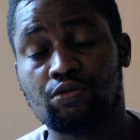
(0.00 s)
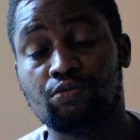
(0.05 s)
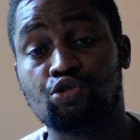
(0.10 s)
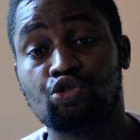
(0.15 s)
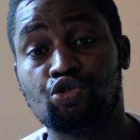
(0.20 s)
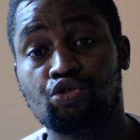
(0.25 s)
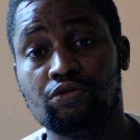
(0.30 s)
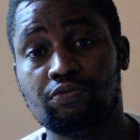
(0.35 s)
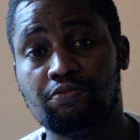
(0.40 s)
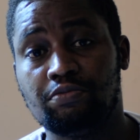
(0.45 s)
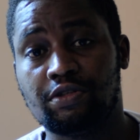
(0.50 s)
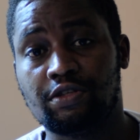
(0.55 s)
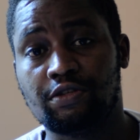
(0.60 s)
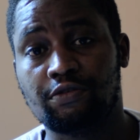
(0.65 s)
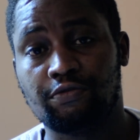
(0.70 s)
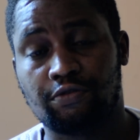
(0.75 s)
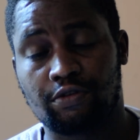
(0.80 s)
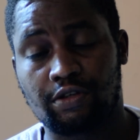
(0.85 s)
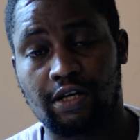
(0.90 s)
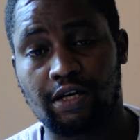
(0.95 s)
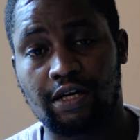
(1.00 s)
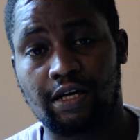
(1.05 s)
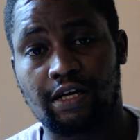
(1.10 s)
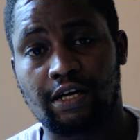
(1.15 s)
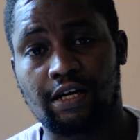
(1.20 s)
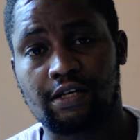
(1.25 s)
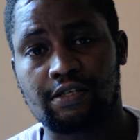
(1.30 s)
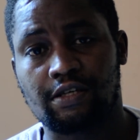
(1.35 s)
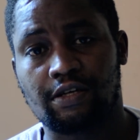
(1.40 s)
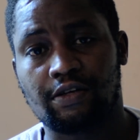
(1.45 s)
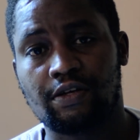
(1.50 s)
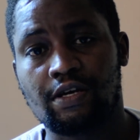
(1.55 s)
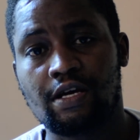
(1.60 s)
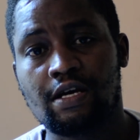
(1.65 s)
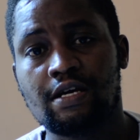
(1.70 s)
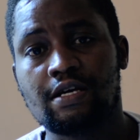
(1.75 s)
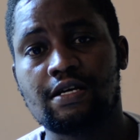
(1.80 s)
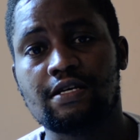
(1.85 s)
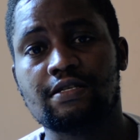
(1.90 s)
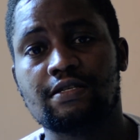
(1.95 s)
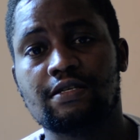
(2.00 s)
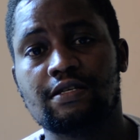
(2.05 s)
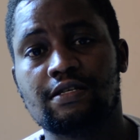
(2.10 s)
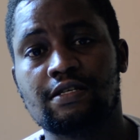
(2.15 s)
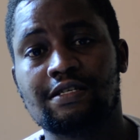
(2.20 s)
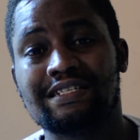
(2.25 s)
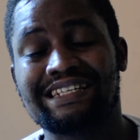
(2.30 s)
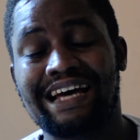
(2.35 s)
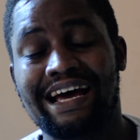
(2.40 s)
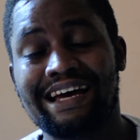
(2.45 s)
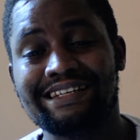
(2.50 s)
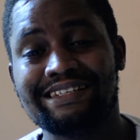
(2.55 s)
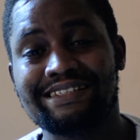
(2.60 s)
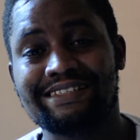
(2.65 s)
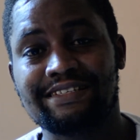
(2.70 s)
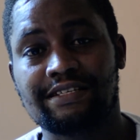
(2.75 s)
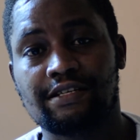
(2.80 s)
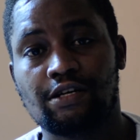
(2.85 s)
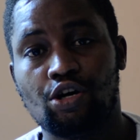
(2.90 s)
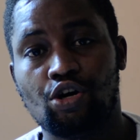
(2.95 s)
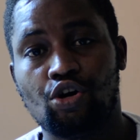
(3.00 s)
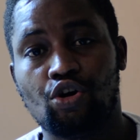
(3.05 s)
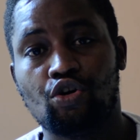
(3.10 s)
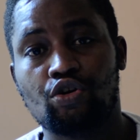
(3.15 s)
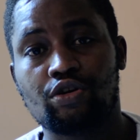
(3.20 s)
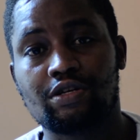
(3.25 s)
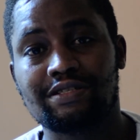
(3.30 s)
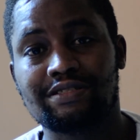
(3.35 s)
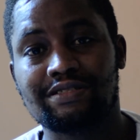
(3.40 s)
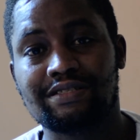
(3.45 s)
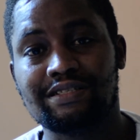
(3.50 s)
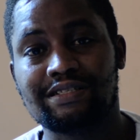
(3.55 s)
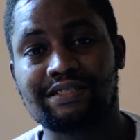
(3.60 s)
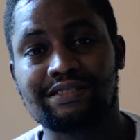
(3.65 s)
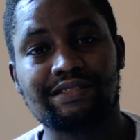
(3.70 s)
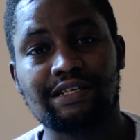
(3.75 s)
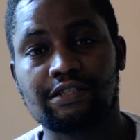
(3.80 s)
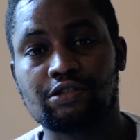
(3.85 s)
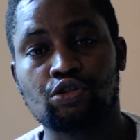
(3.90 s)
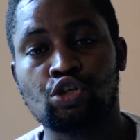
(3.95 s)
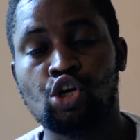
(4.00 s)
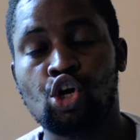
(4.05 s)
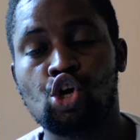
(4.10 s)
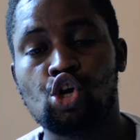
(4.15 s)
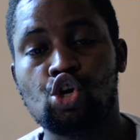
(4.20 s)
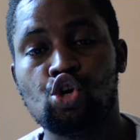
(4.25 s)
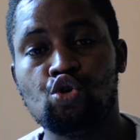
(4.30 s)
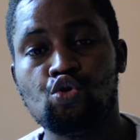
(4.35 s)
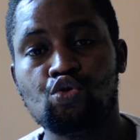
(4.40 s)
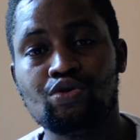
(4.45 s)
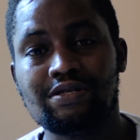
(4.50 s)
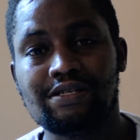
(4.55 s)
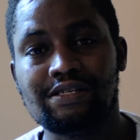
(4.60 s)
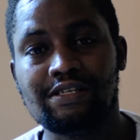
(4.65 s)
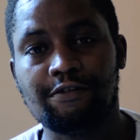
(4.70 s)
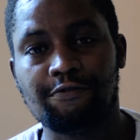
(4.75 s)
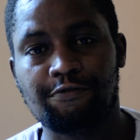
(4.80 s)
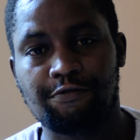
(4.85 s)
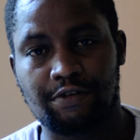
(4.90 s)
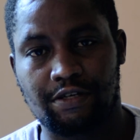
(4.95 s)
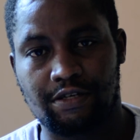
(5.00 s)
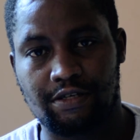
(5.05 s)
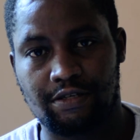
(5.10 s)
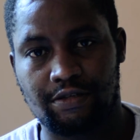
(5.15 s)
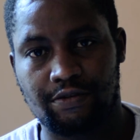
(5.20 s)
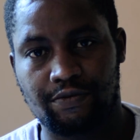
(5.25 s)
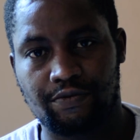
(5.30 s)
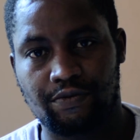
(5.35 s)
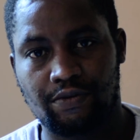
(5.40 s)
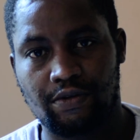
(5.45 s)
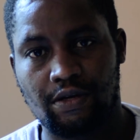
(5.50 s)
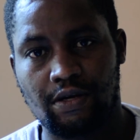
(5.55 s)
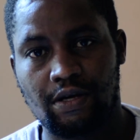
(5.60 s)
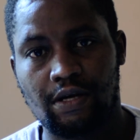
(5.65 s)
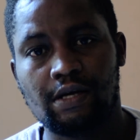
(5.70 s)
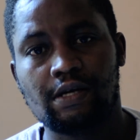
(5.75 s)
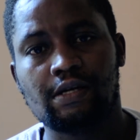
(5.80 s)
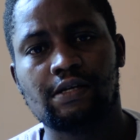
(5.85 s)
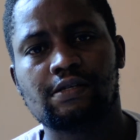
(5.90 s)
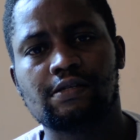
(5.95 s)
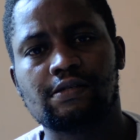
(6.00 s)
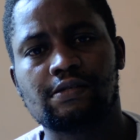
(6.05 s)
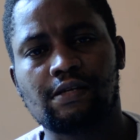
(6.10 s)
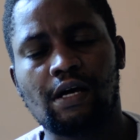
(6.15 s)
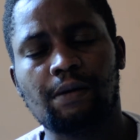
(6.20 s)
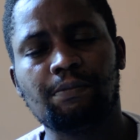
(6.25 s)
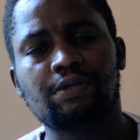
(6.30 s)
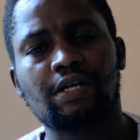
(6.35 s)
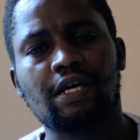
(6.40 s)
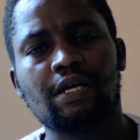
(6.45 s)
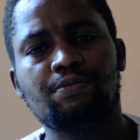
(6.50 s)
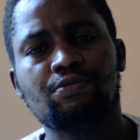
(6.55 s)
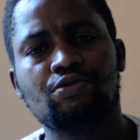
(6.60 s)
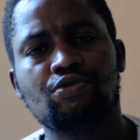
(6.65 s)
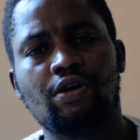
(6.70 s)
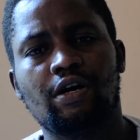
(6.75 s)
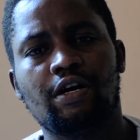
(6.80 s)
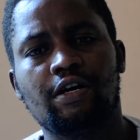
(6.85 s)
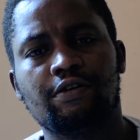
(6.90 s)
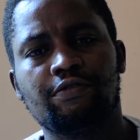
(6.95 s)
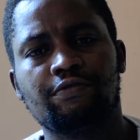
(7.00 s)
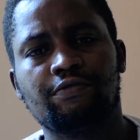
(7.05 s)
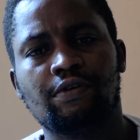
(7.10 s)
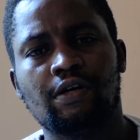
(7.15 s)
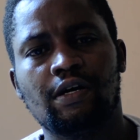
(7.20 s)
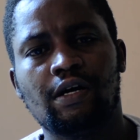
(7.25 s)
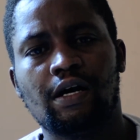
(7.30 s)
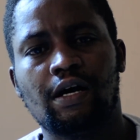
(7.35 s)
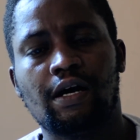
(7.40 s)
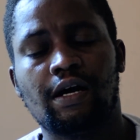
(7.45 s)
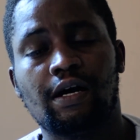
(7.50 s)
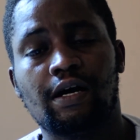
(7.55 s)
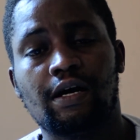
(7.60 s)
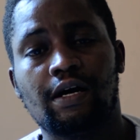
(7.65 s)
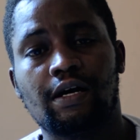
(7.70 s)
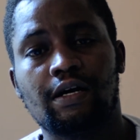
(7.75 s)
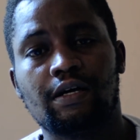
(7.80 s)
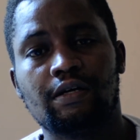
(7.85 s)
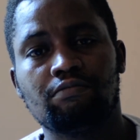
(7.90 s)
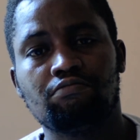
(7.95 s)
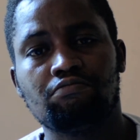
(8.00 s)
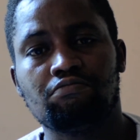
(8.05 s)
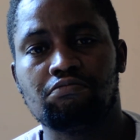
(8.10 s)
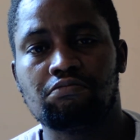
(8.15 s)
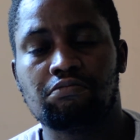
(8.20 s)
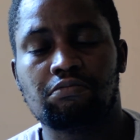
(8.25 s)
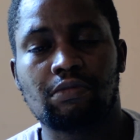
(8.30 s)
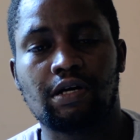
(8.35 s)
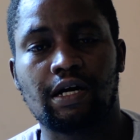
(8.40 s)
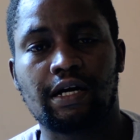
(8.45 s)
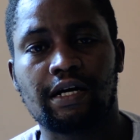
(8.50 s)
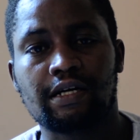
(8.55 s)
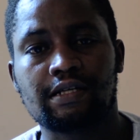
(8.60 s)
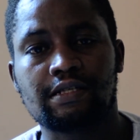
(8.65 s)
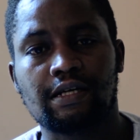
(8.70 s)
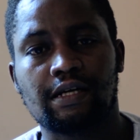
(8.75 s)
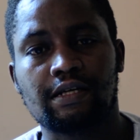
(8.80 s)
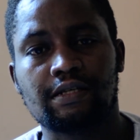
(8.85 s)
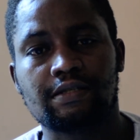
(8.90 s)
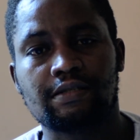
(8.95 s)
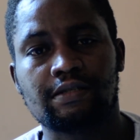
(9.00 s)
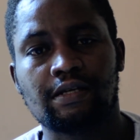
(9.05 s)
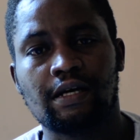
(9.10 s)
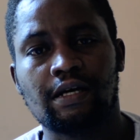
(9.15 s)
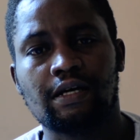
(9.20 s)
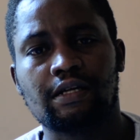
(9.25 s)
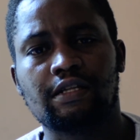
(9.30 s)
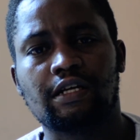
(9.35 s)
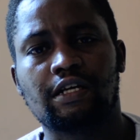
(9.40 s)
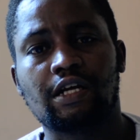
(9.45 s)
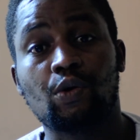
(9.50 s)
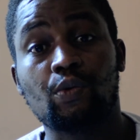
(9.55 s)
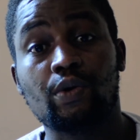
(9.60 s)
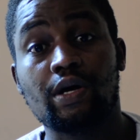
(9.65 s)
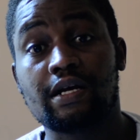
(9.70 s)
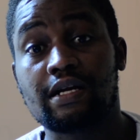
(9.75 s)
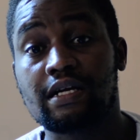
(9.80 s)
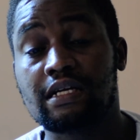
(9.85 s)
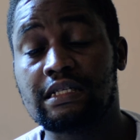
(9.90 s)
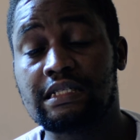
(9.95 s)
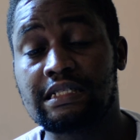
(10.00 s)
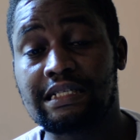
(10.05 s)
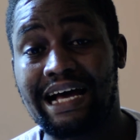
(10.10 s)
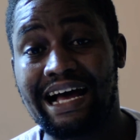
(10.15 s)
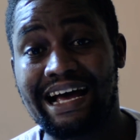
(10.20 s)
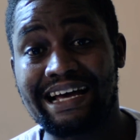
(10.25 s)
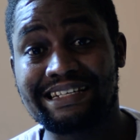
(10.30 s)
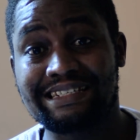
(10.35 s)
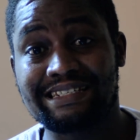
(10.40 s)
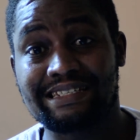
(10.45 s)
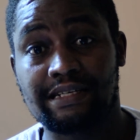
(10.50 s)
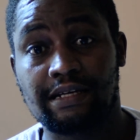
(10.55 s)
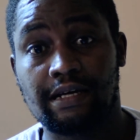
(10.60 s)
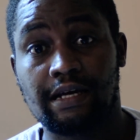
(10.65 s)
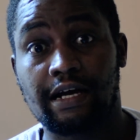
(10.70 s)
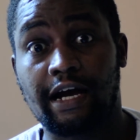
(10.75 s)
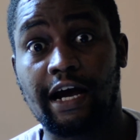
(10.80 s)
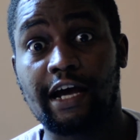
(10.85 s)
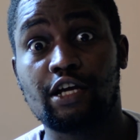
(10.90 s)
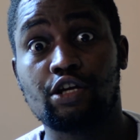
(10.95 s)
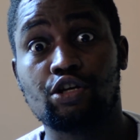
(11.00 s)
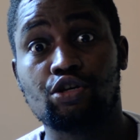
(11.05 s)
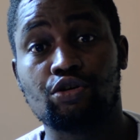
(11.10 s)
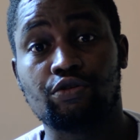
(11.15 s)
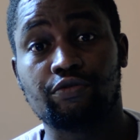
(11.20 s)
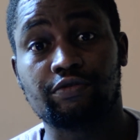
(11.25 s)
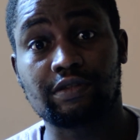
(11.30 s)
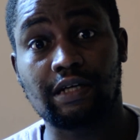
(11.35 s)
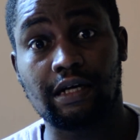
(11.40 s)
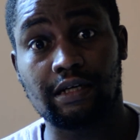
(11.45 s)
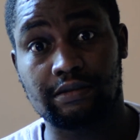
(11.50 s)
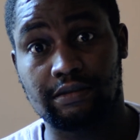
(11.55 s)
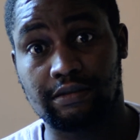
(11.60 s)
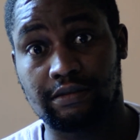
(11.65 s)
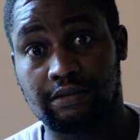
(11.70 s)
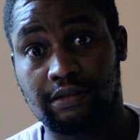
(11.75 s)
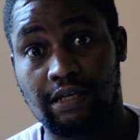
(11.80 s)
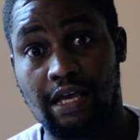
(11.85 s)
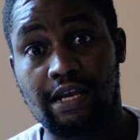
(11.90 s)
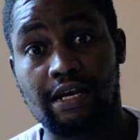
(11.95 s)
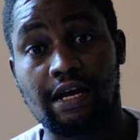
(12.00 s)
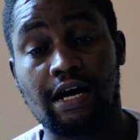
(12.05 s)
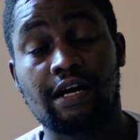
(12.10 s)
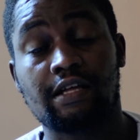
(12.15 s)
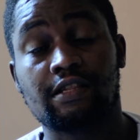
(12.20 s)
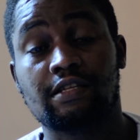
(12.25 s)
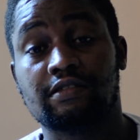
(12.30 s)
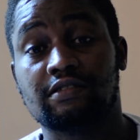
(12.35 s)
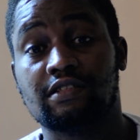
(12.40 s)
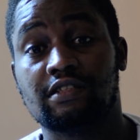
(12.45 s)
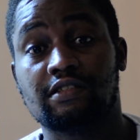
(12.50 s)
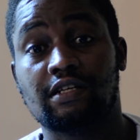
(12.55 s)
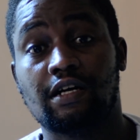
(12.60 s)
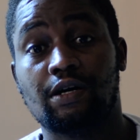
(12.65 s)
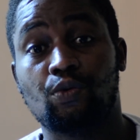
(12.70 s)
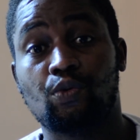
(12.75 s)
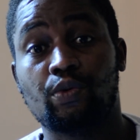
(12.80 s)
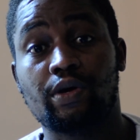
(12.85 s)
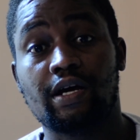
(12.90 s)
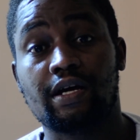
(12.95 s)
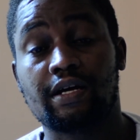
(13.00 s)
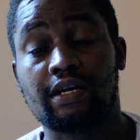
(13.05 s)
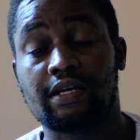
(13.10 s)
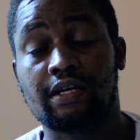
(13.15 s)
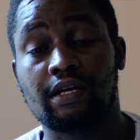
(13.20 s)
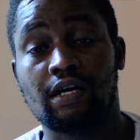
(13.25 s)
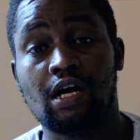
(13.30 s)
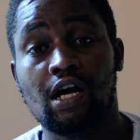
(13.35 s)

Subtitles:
should be for a character. Is it tight or is it just loosely fit? Sometimes you have characters that are wearing tight kind of skirts and others that are wearing